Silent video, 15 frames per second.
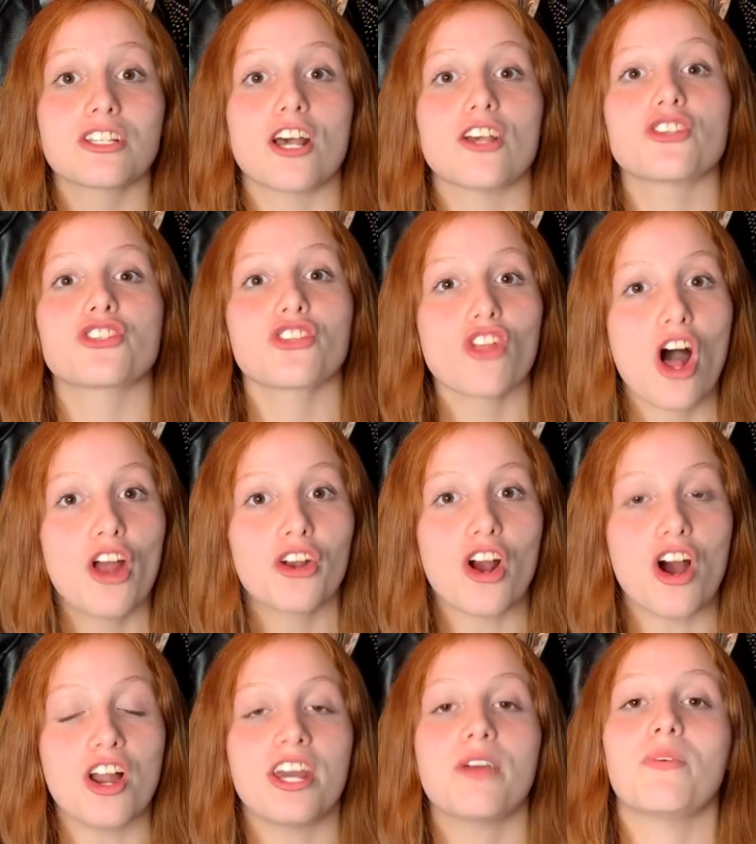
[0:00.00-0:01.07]
says Slaughter
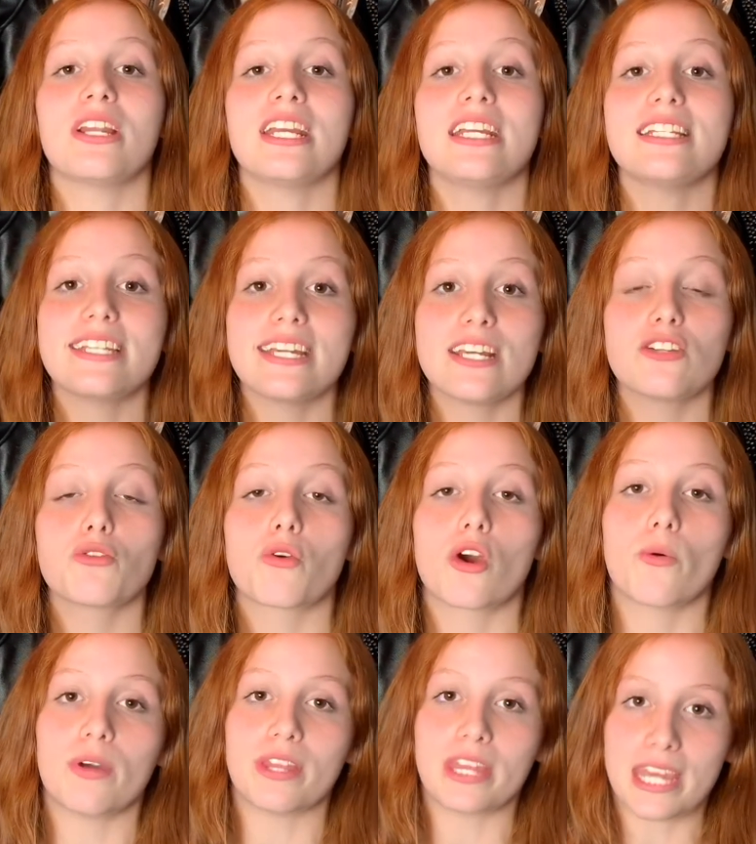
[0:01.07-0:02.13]
on it when he did
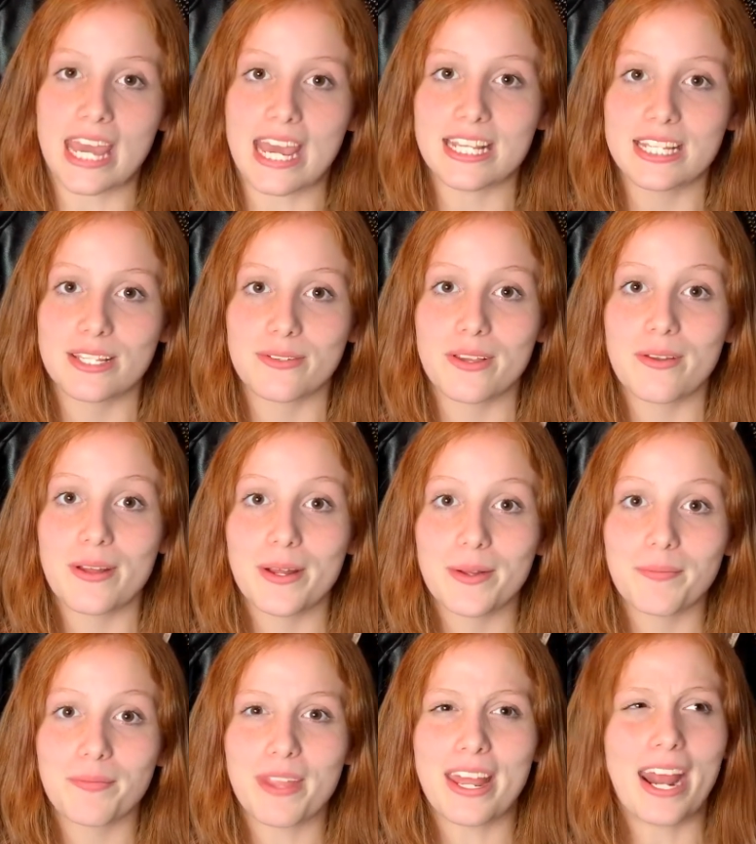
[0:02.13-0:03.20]
tour with Kiss.
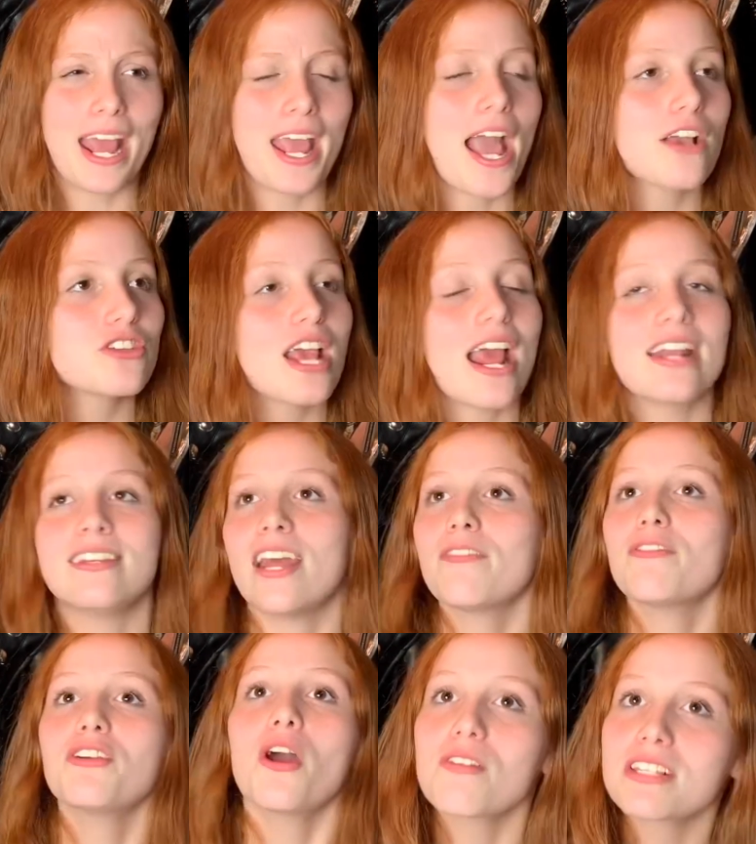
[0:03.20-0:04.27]
And I
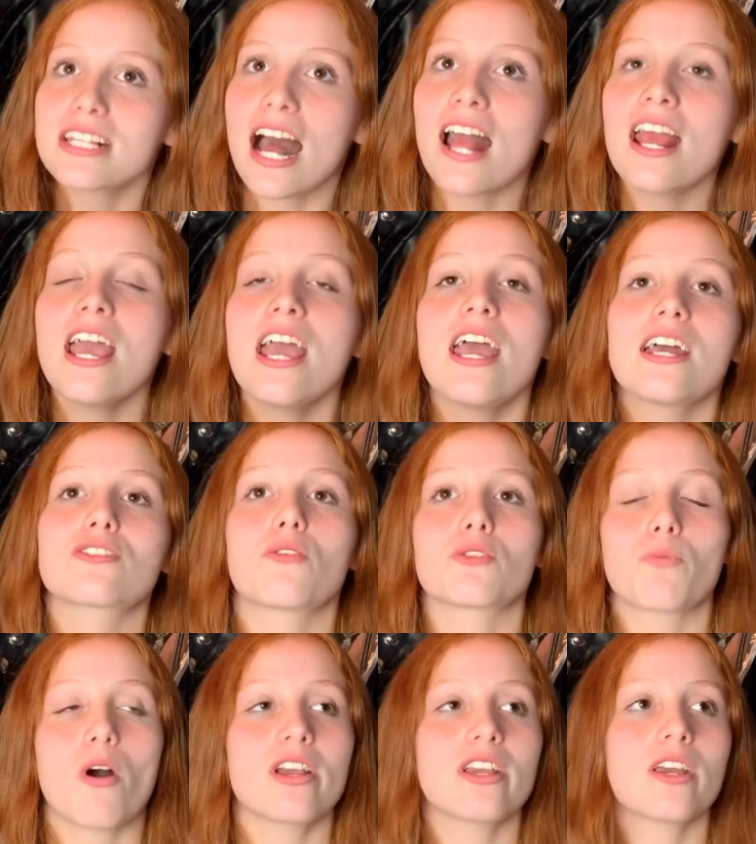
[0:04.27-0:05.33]
never noticed that until I was
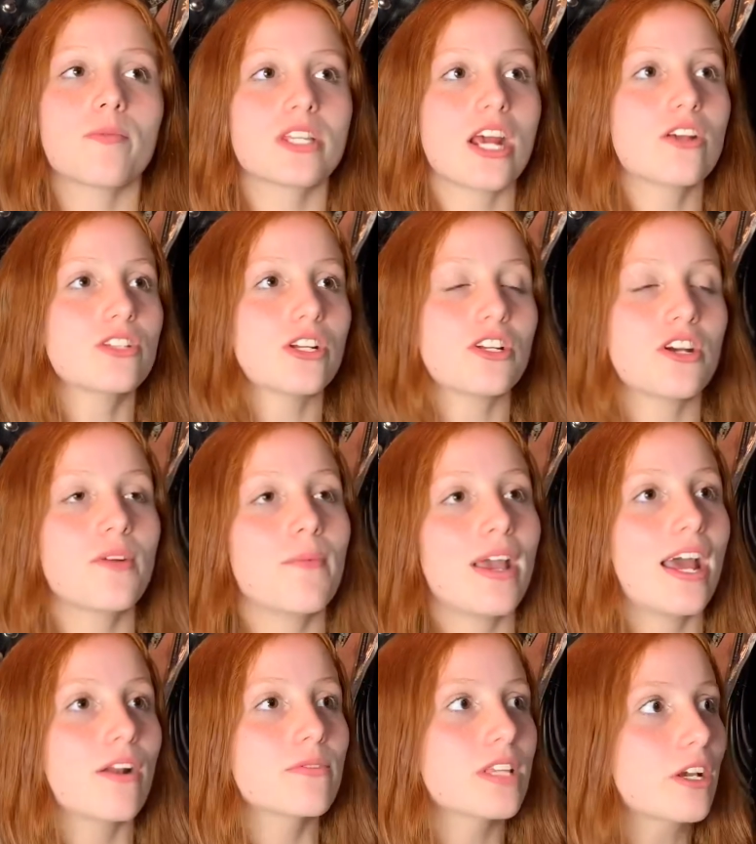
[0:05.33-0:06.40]
walking upstairs. I turned my
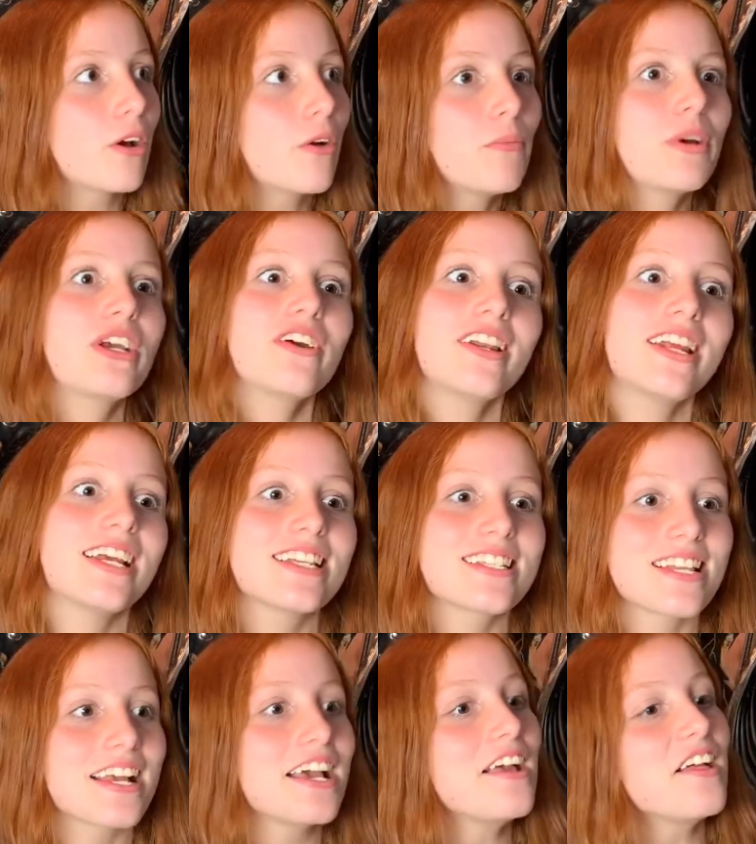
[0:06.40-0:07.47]
head and I was like, oh my goodness,
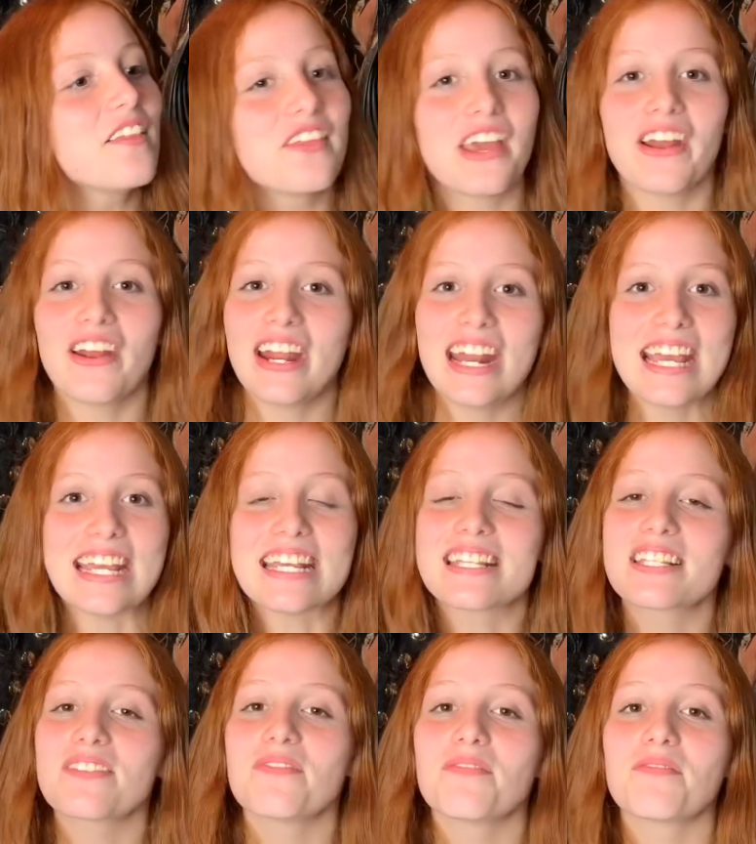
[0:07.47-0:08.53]
like there it
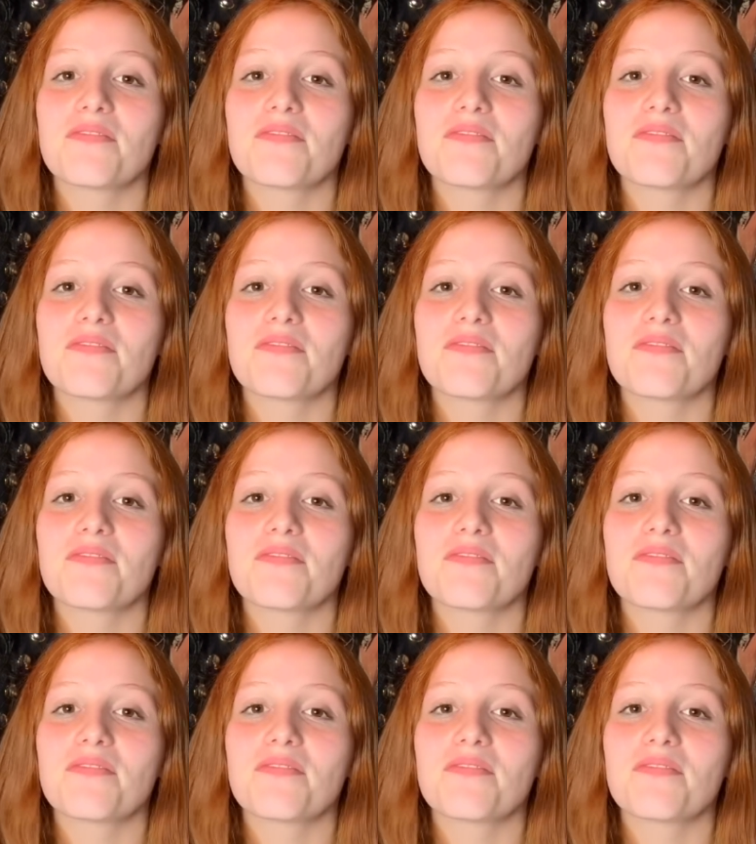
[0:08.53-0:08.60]
is.